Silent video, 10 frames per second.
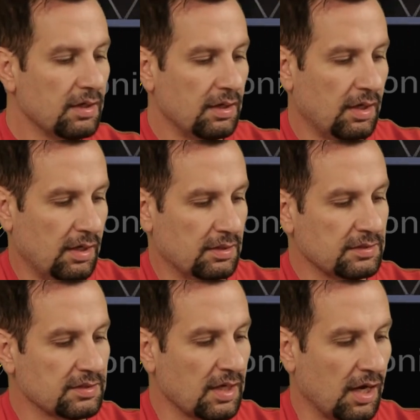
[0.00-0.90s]
And
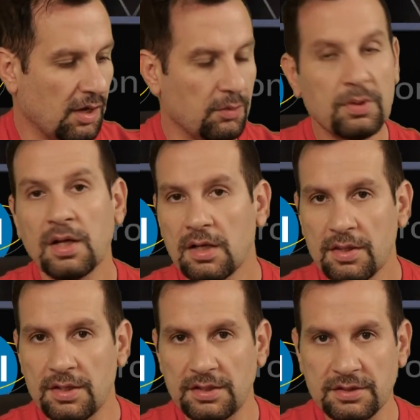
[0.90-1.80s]
this is how
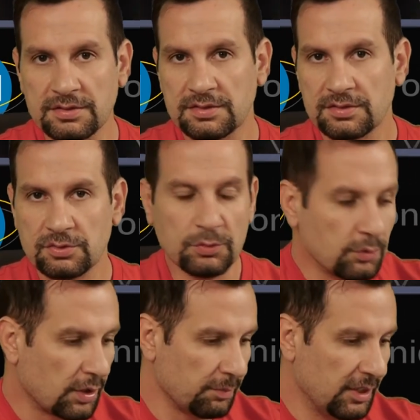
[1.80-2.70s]
these
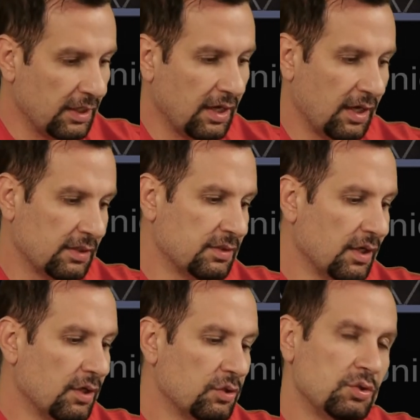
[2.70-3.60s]
two communicate
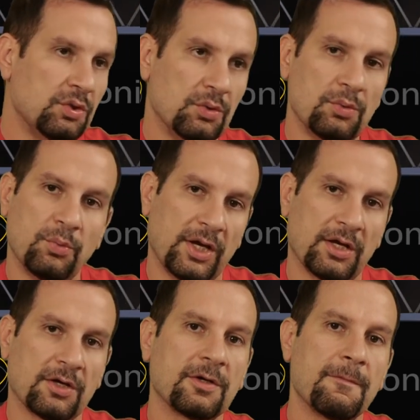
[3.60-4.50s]
to
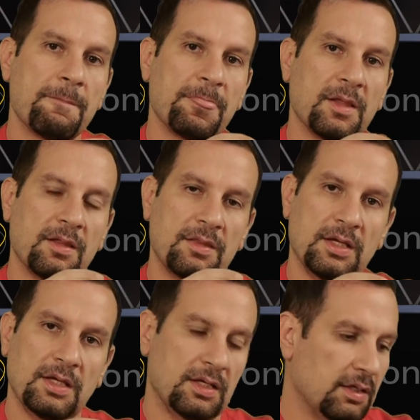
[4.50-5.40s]
where
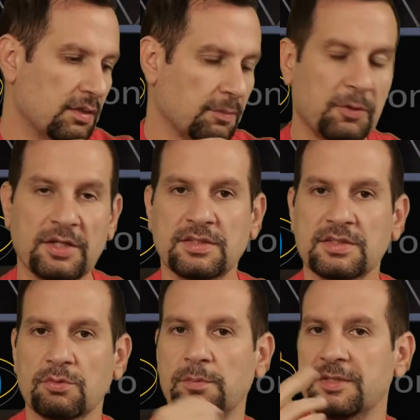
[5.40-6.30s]
the
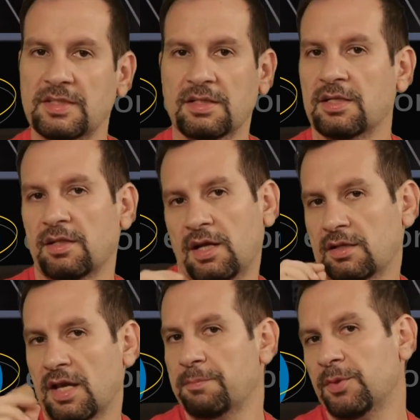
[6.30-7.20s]
processor will be sending like
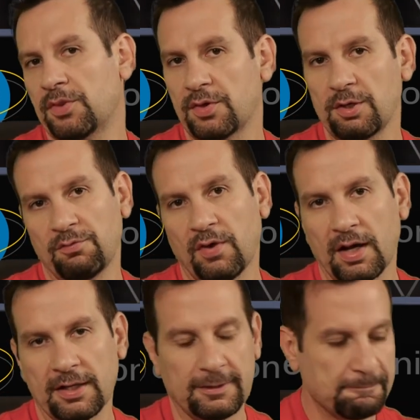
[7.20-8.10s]
the MP3
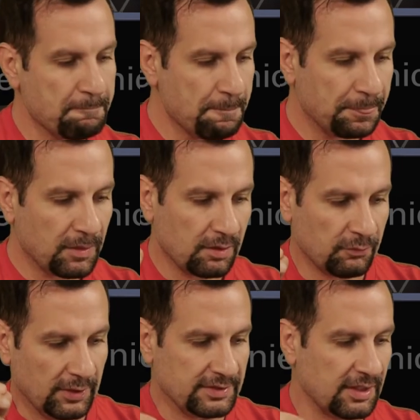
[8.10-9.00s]
file,
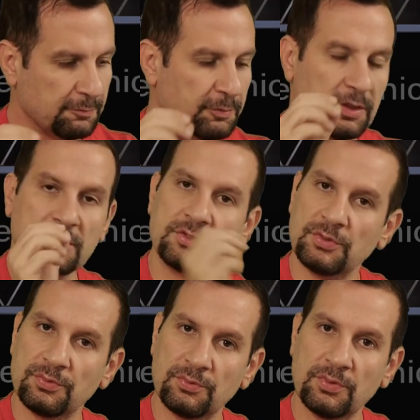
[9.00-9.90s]
for example,
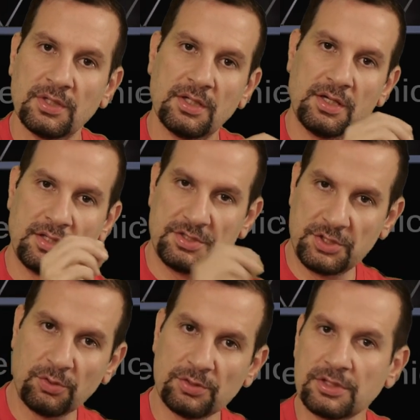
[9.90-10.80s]
to the
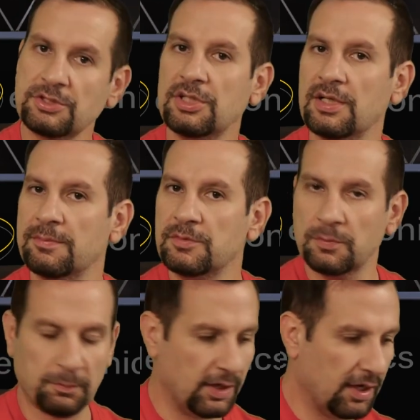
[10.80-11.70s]
decoder chip to
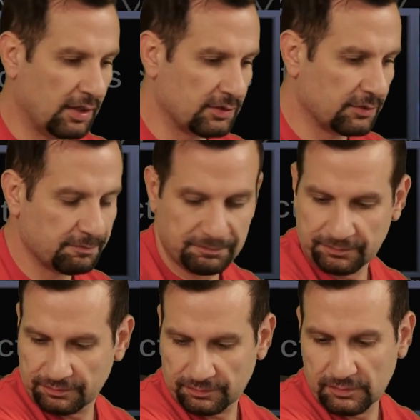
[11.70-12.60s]
play audio.
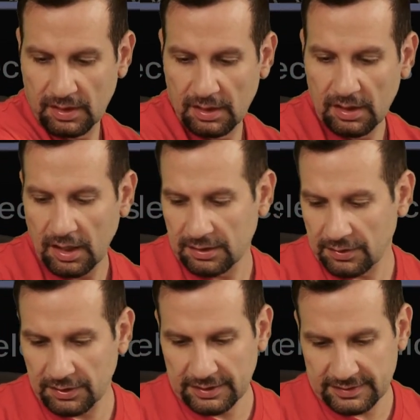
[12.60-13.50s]

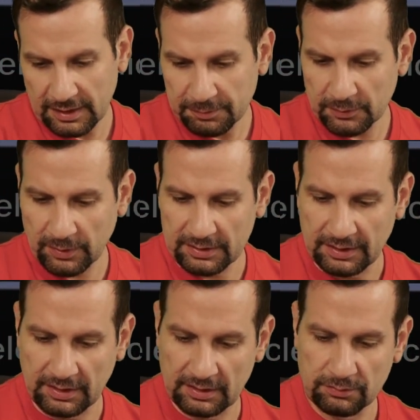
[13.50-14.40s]
Another example right
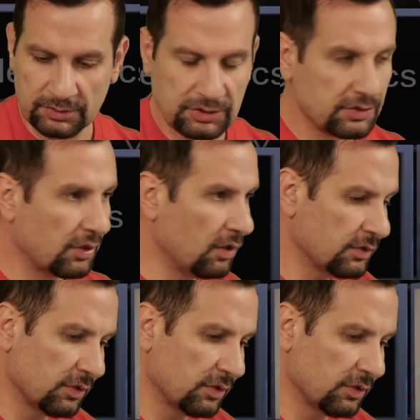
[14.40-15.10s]
here, which is also